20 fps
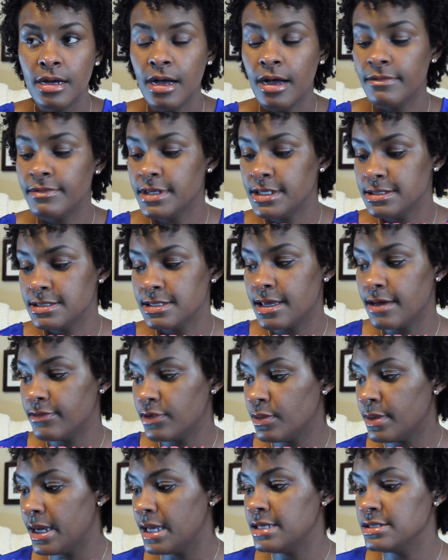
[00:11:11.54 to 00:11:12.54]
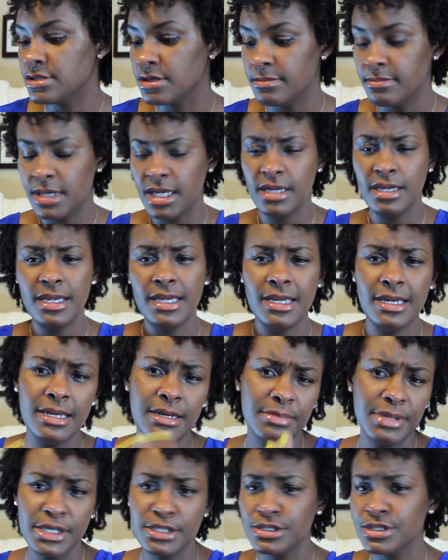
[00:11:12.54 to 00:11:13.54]
of these giveaways, or me in
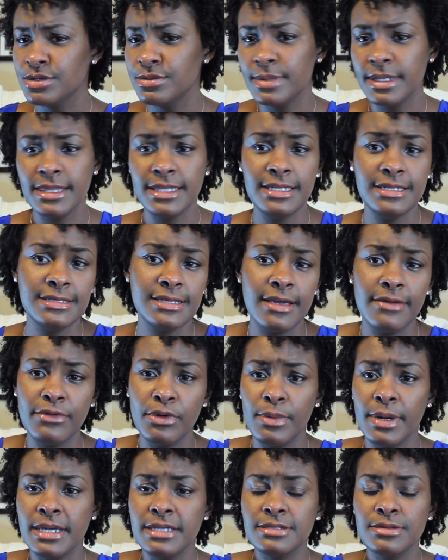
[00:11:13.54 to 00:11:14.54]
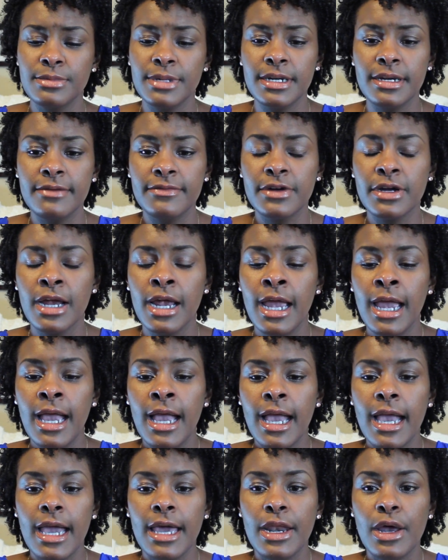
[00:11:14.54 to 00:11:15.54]
a picture with these giveaways or whatever,
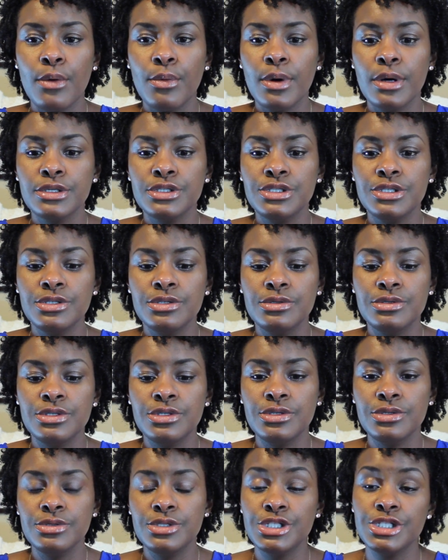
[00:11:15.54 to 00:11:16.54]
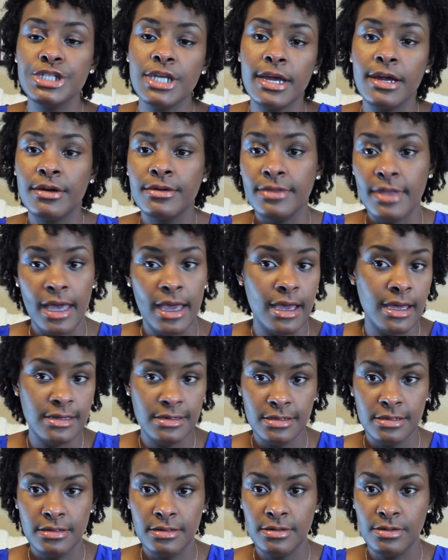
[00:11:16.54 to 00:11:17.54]
and I want you to share that
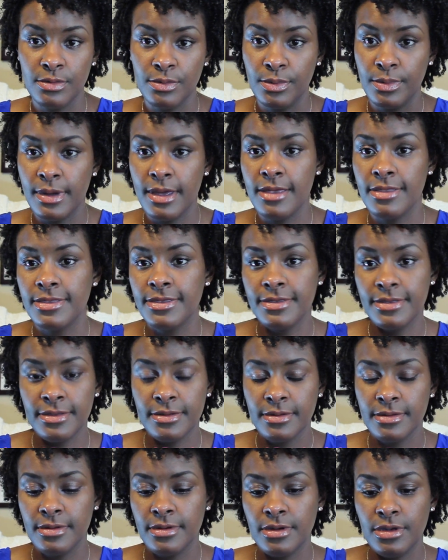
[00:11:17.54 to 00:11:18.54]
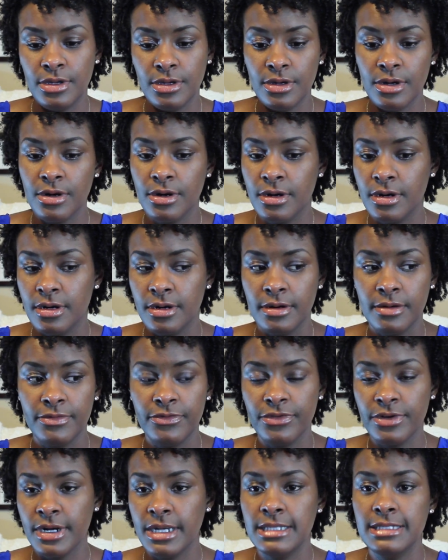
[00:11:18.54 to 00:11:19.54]
with your
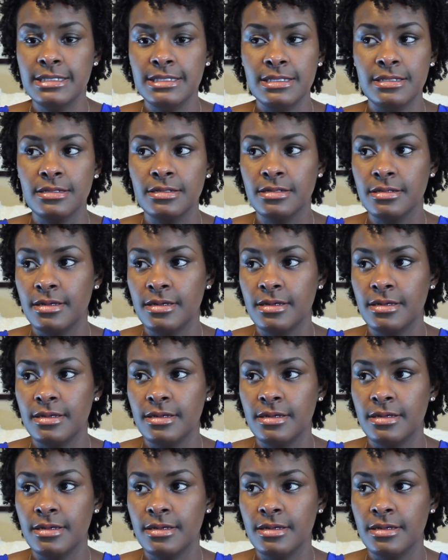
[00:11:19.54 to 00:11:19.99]
friends,